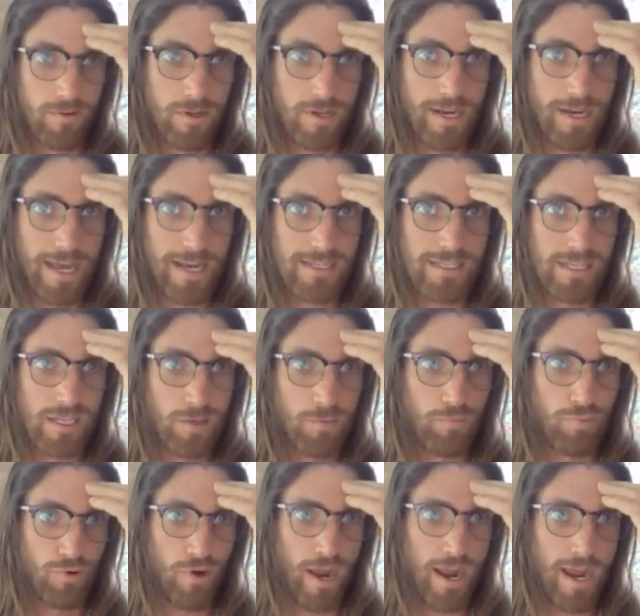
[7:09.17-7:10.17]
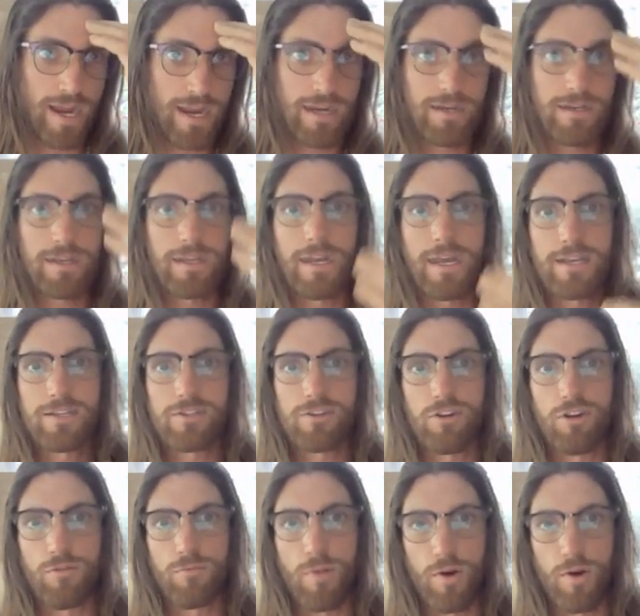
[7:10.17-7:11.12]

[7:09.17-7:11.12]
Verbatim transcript: connects to the brain, connects to your